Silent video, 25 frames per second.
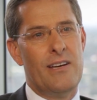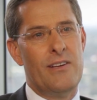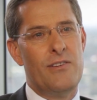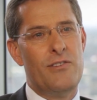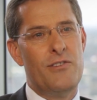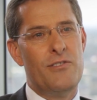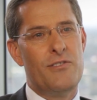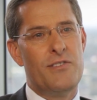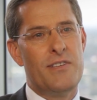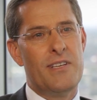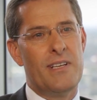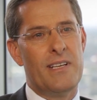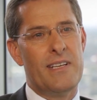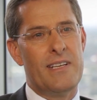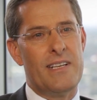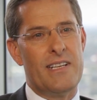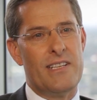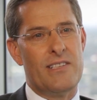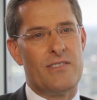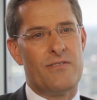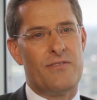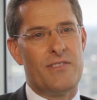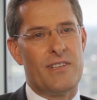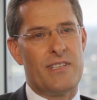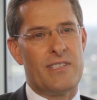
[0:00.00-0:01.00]
and
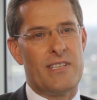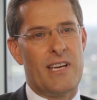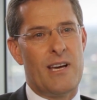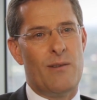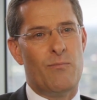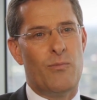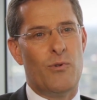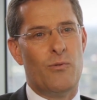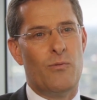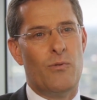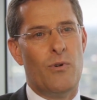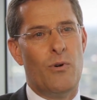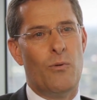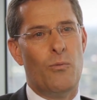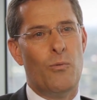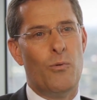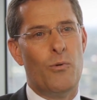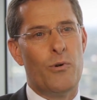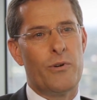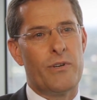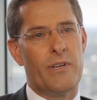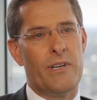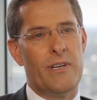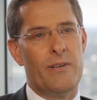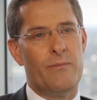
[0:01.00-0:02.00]
utilities, for example,
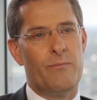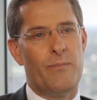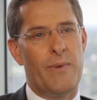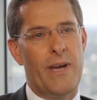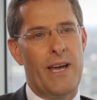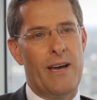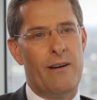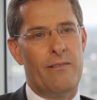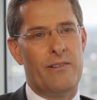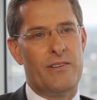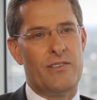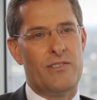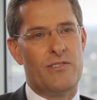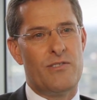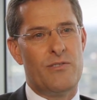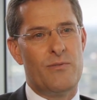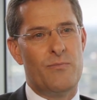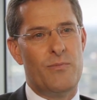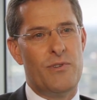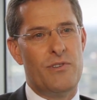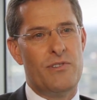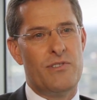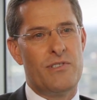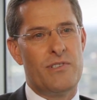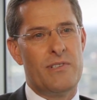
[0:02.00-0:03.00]
water and power
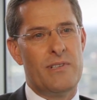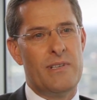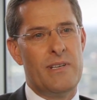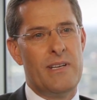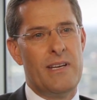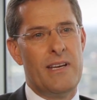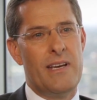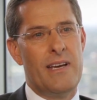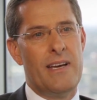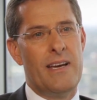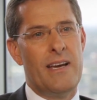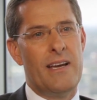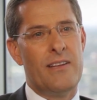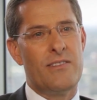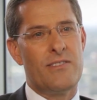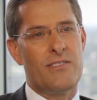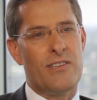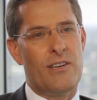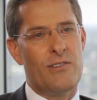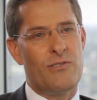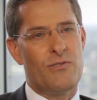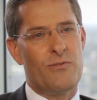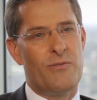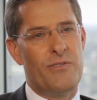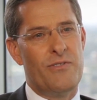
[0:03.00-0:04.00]
distribution, and
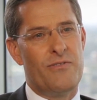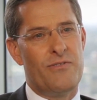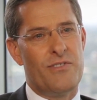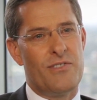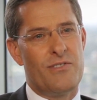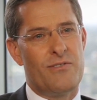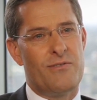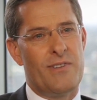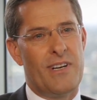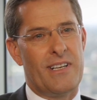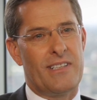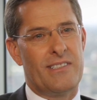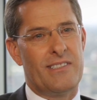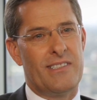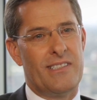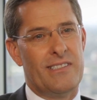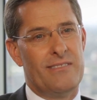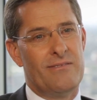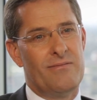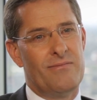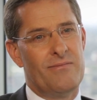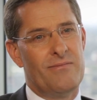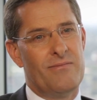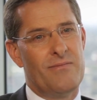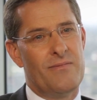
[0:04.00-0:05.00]
social infrastructure,
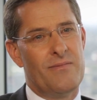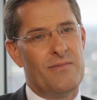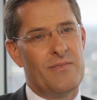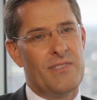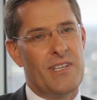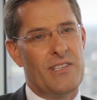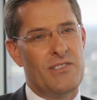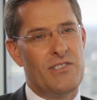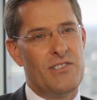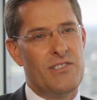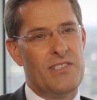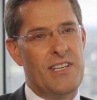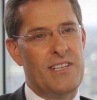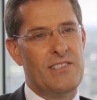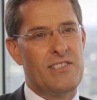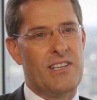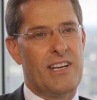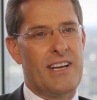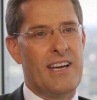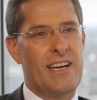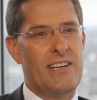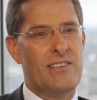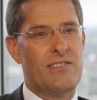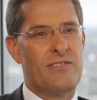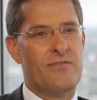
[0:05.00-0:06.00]
such as
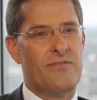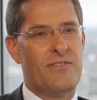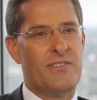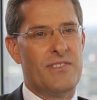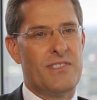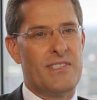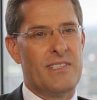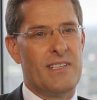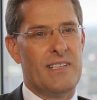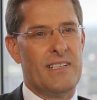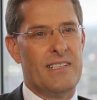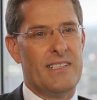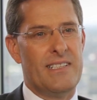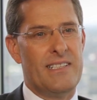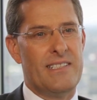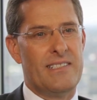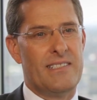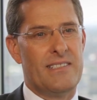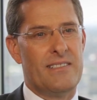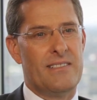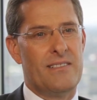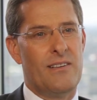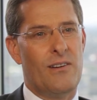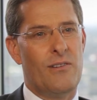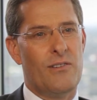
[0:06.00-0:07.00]
education
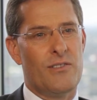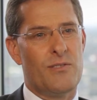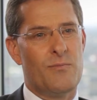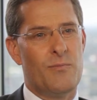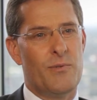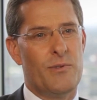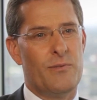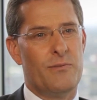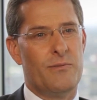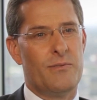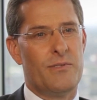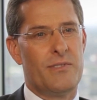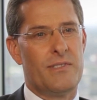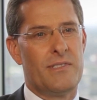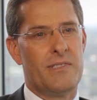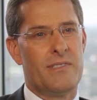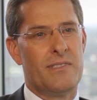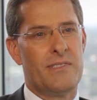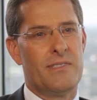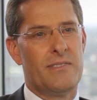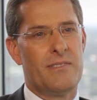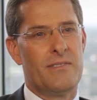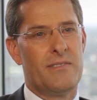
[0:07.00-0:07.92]
facilities and hospitals.